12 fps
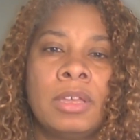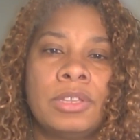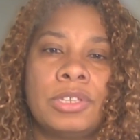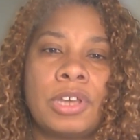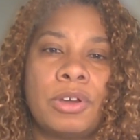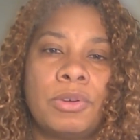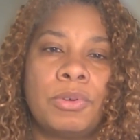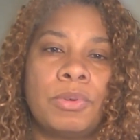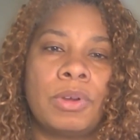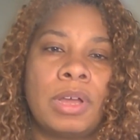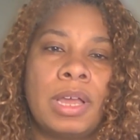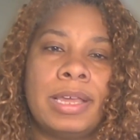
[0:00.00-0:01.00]
So
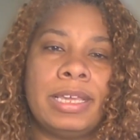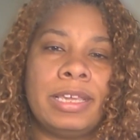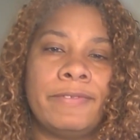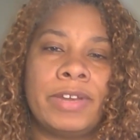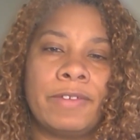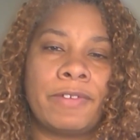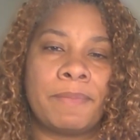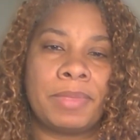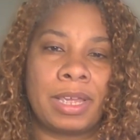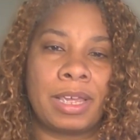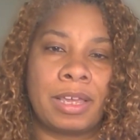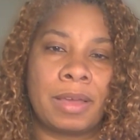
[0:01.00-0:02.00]
even if I'm
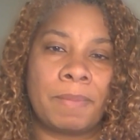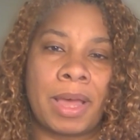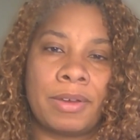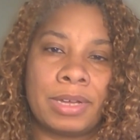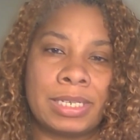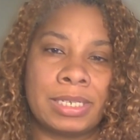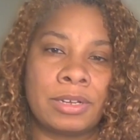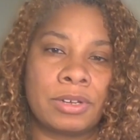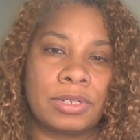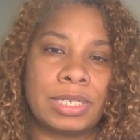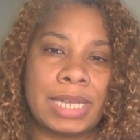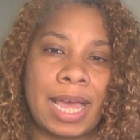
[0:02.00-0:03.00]
thinking about a
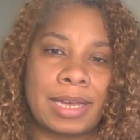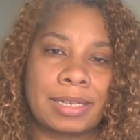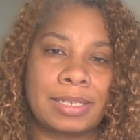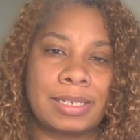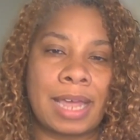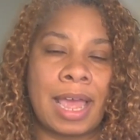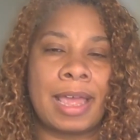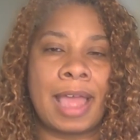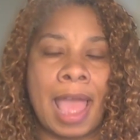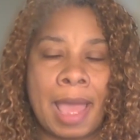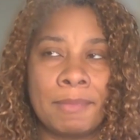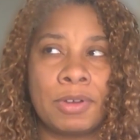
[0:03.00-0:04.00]
single text, I
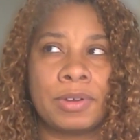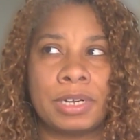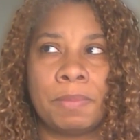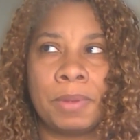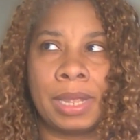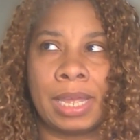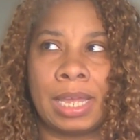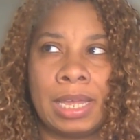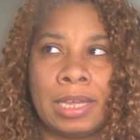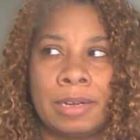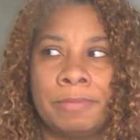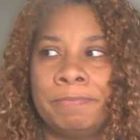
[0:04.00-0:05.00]
am going to bring
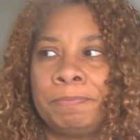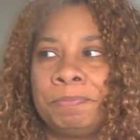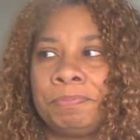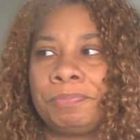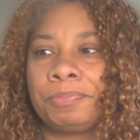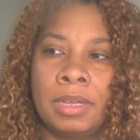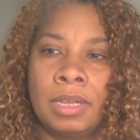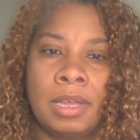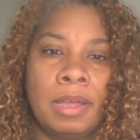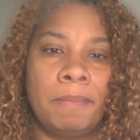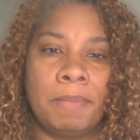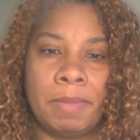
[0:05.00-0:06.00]
in
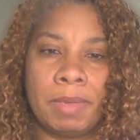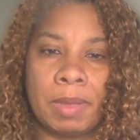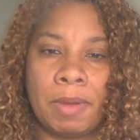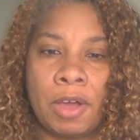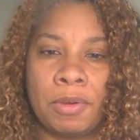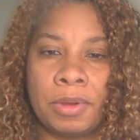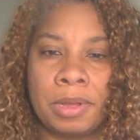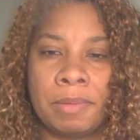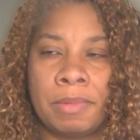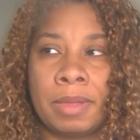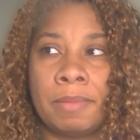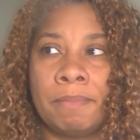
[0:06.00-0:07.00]
maybe a
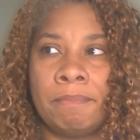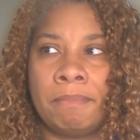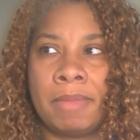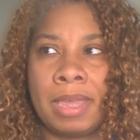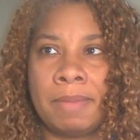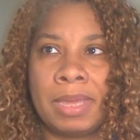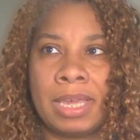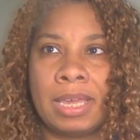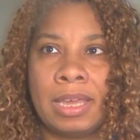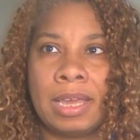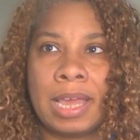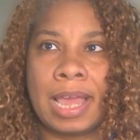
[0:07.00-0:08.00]
poem,
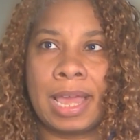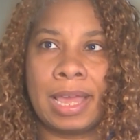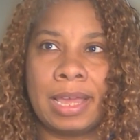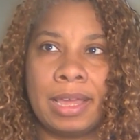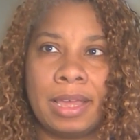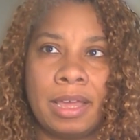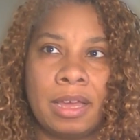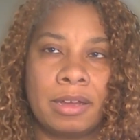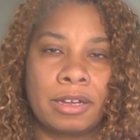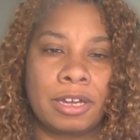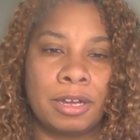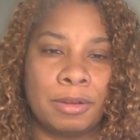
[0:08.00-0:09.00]
maybe a
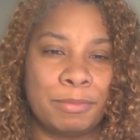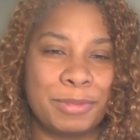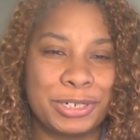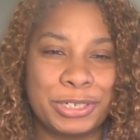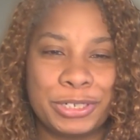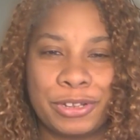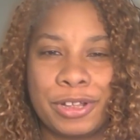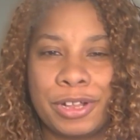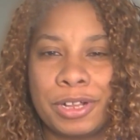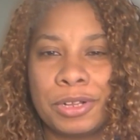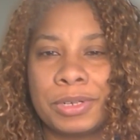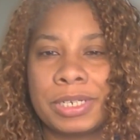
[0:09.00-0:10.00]

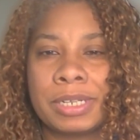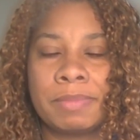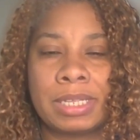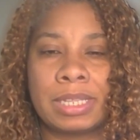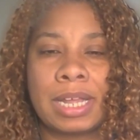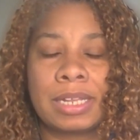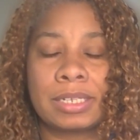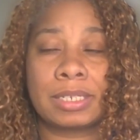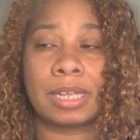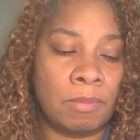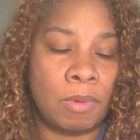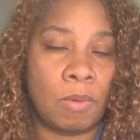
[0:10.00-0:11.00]
commercial or something
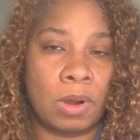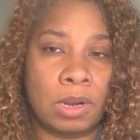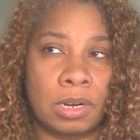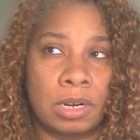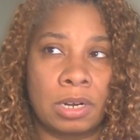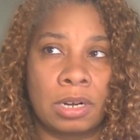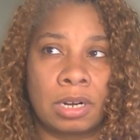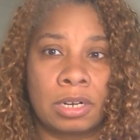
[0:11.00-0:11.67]
that's more